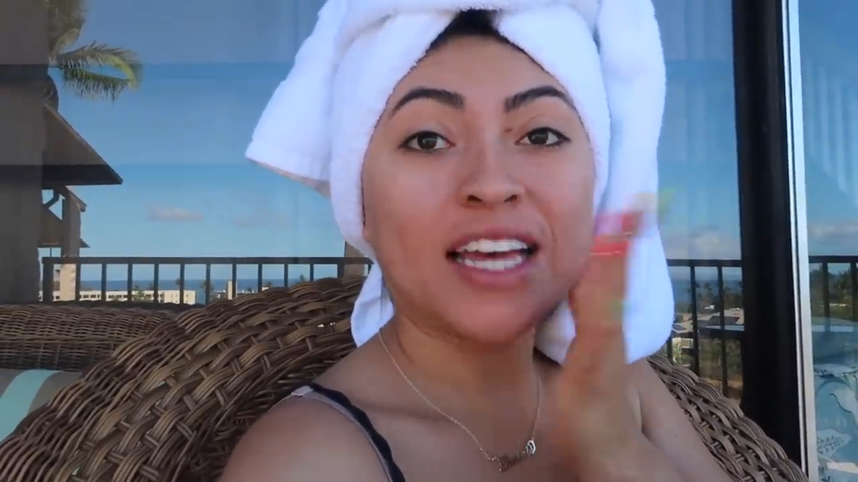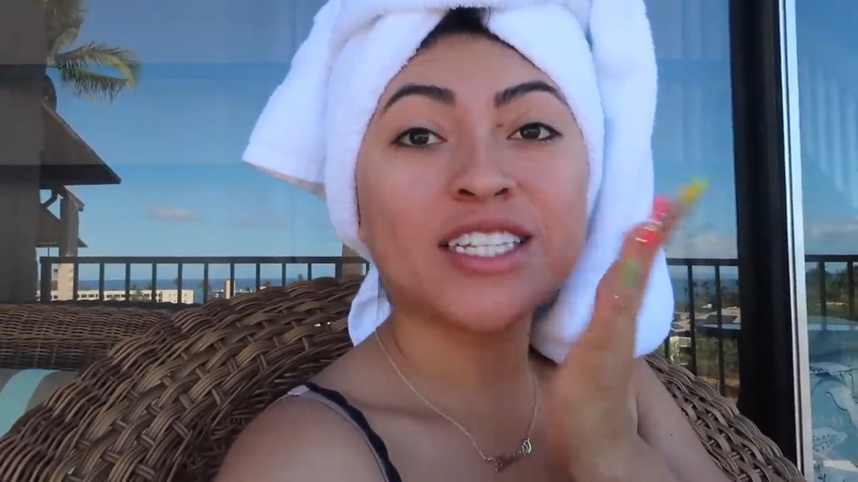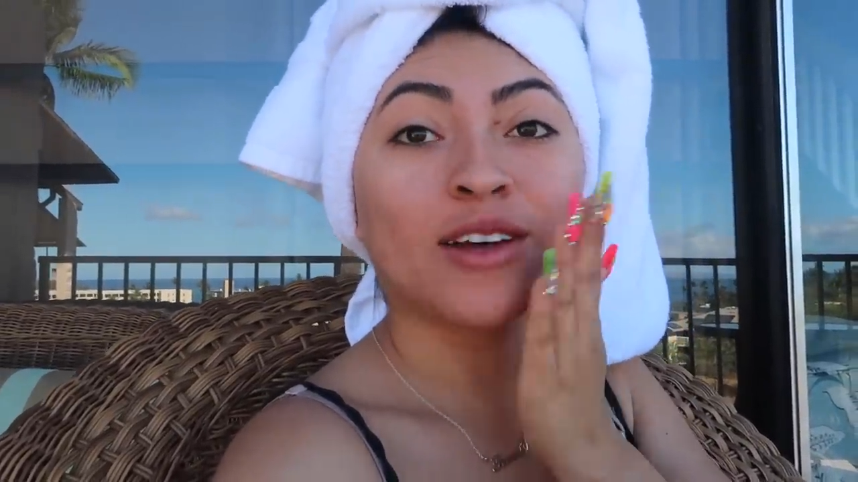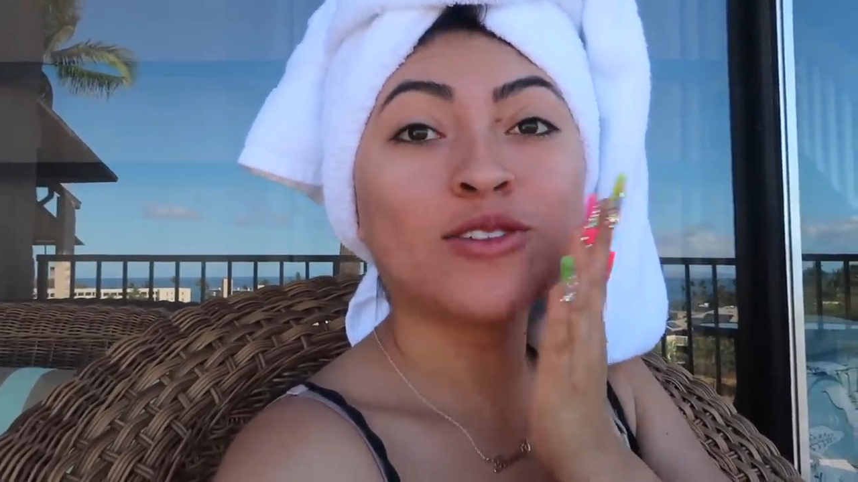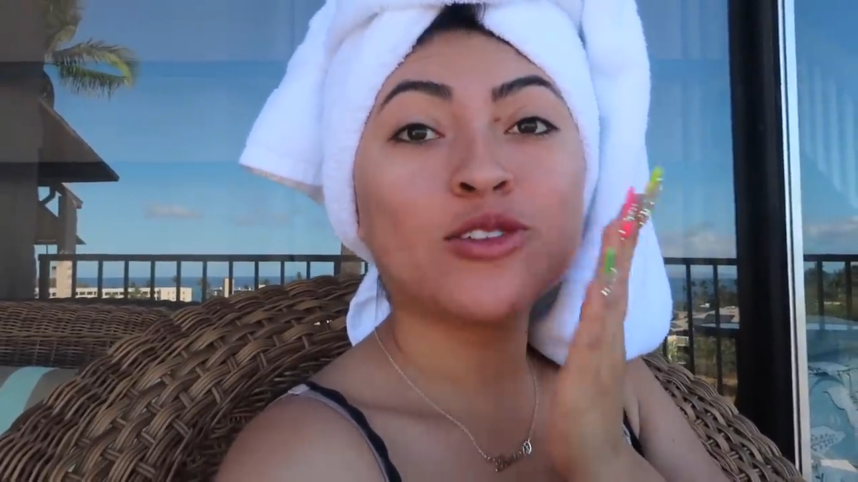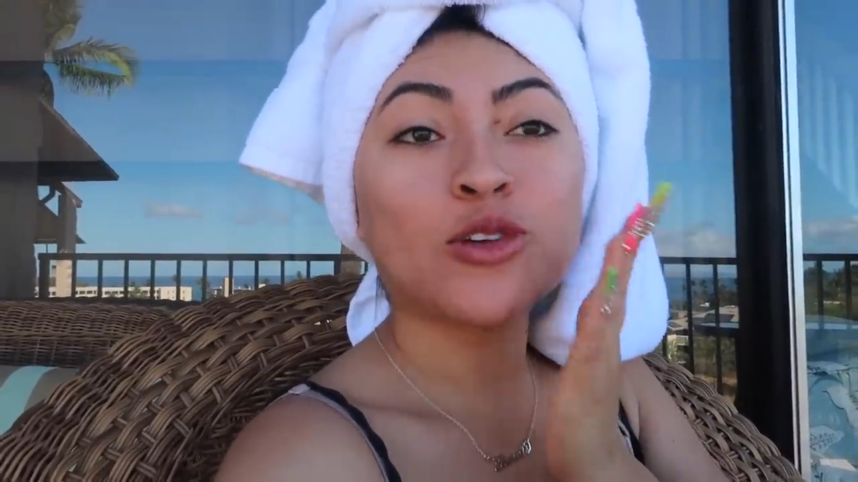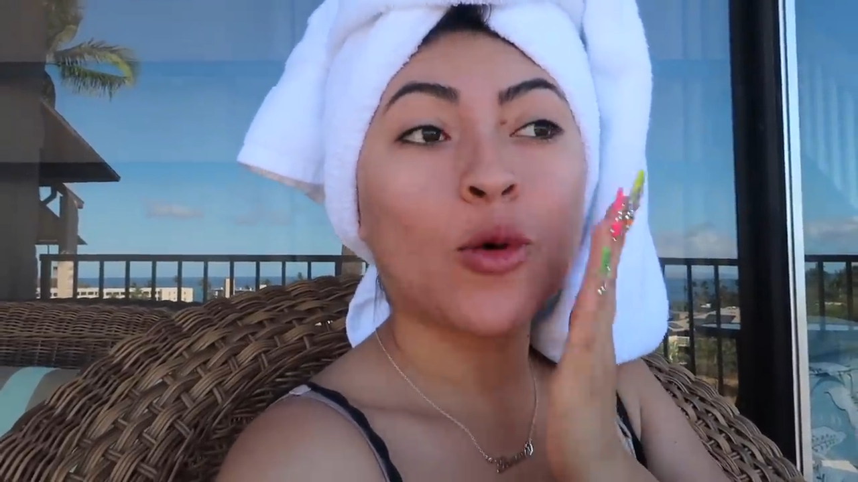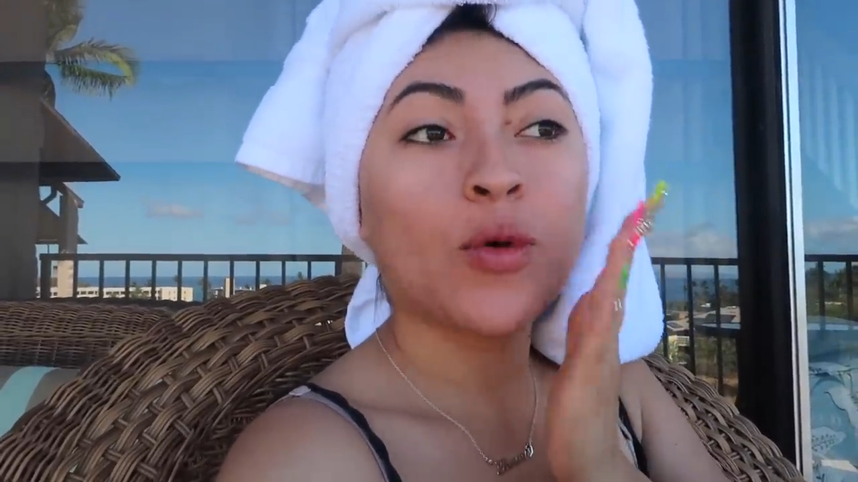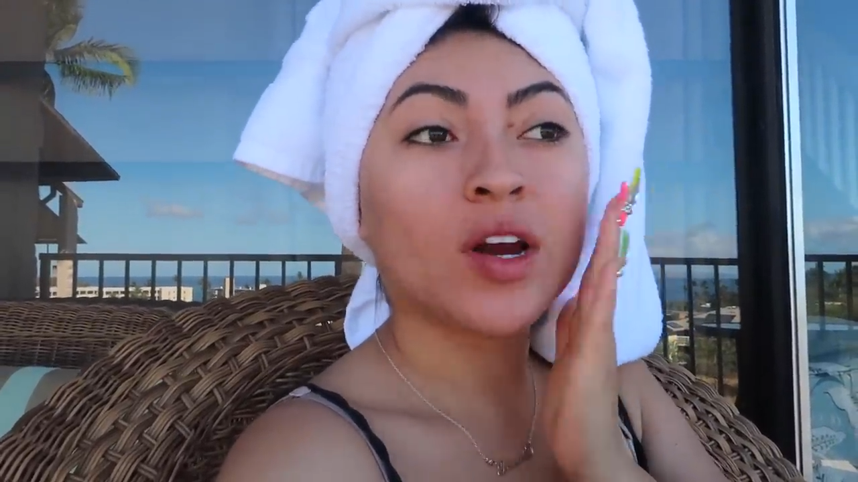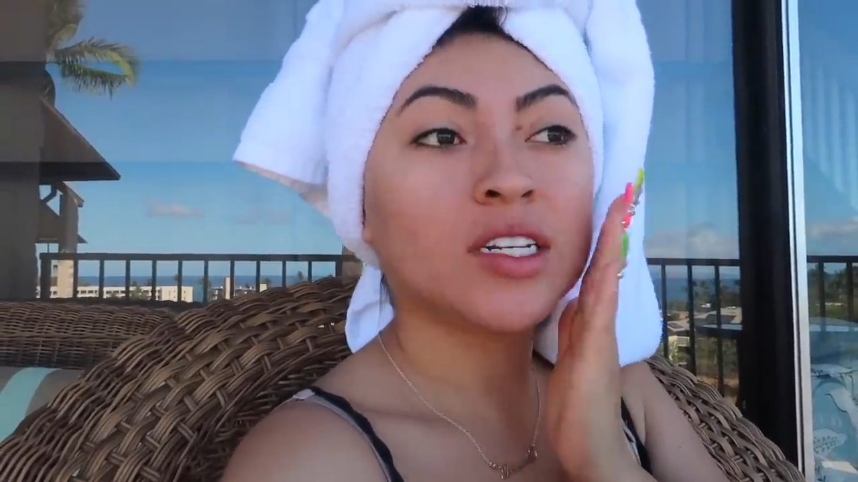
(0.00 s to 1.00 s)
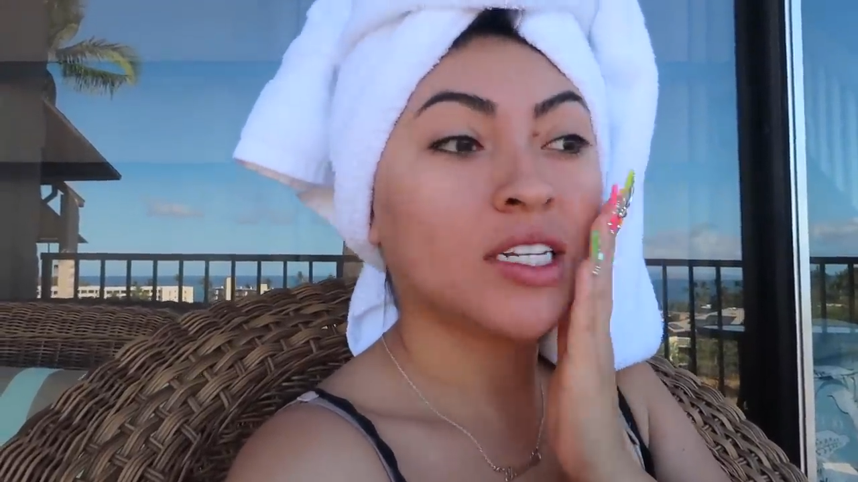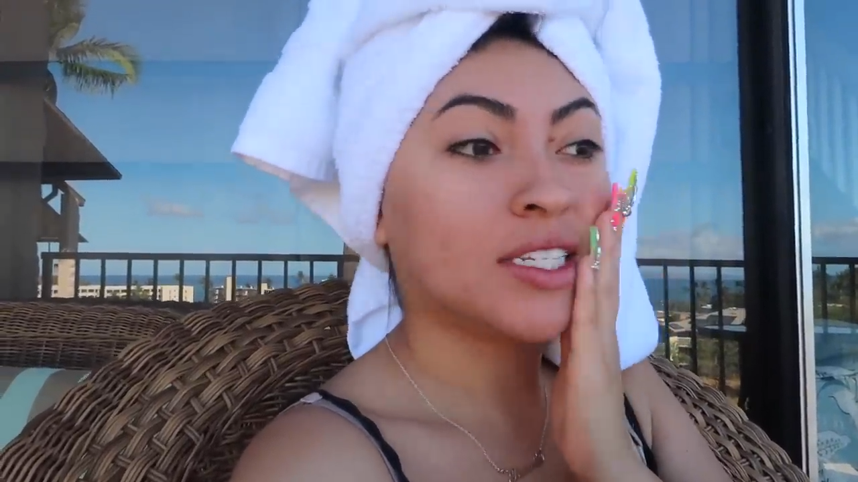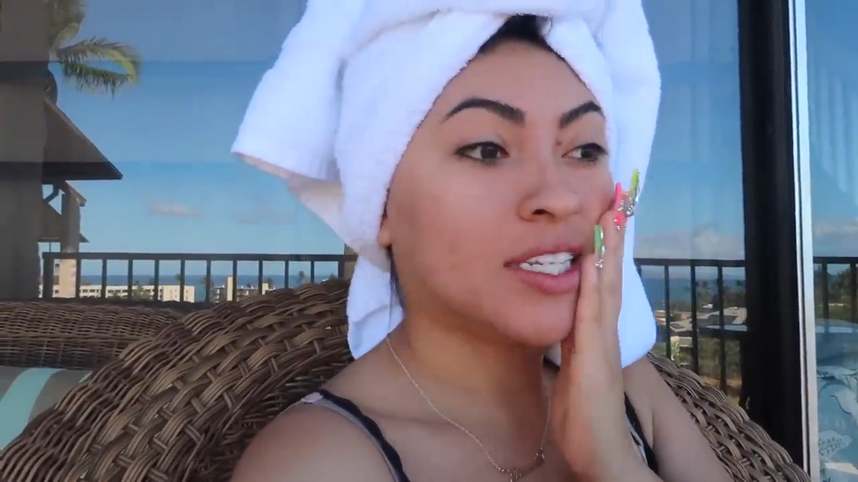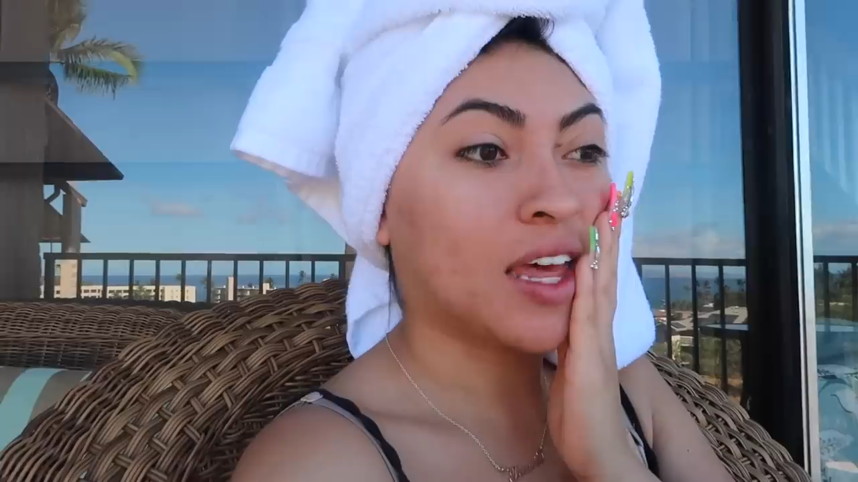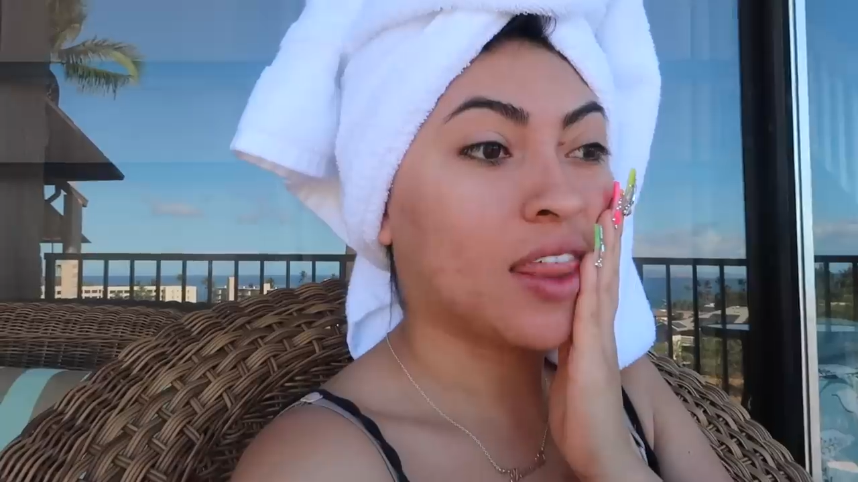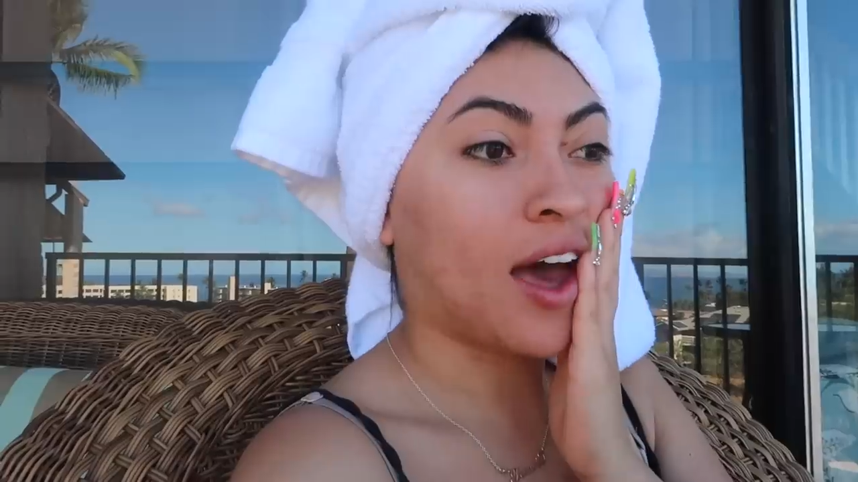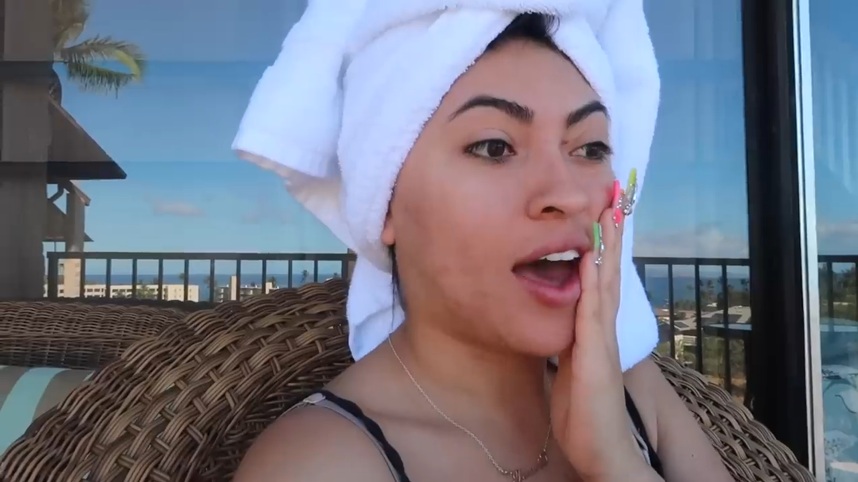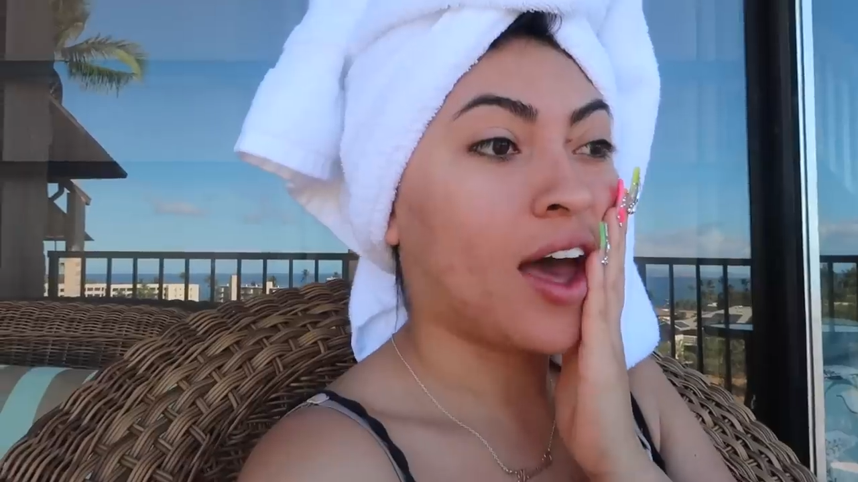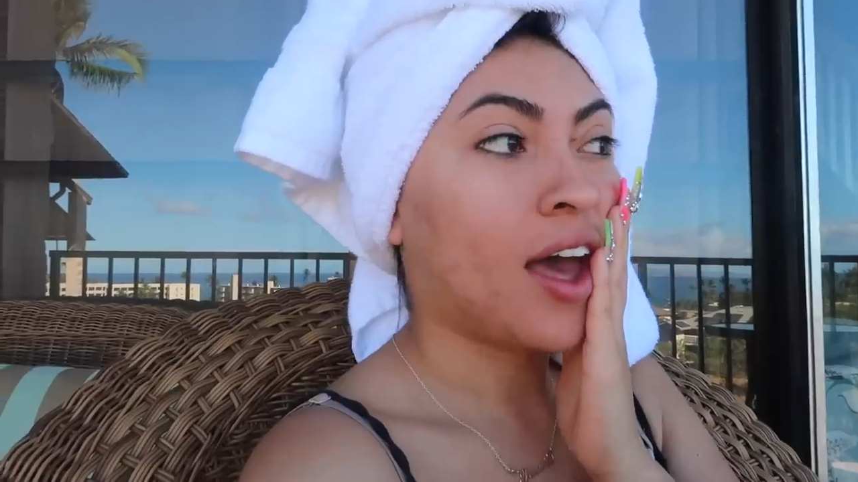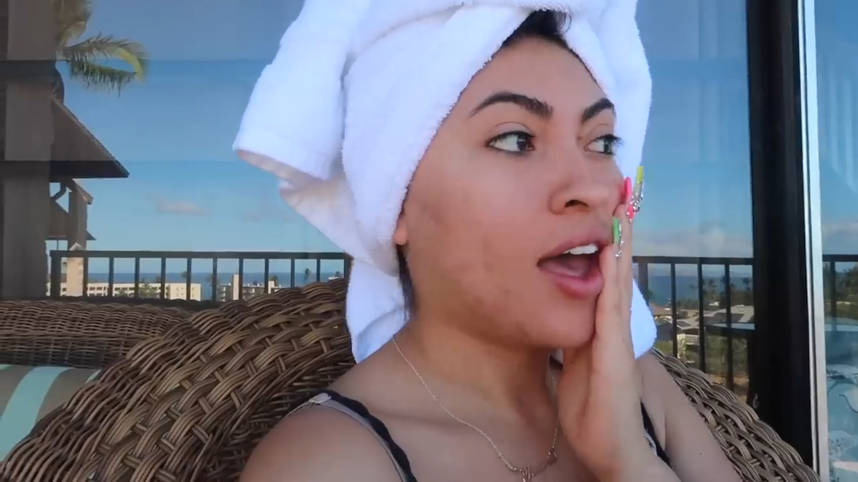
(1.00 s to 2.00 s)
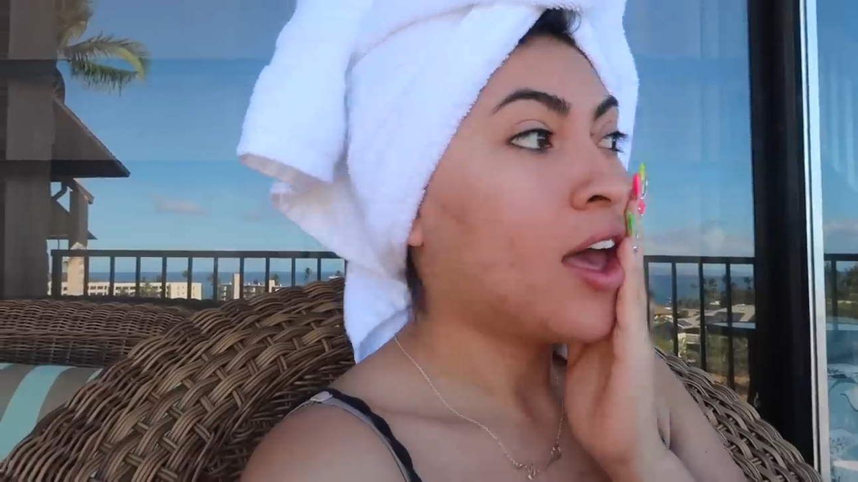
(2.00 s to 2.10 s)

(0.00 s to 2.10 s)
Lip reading: that sounds so weird to say that.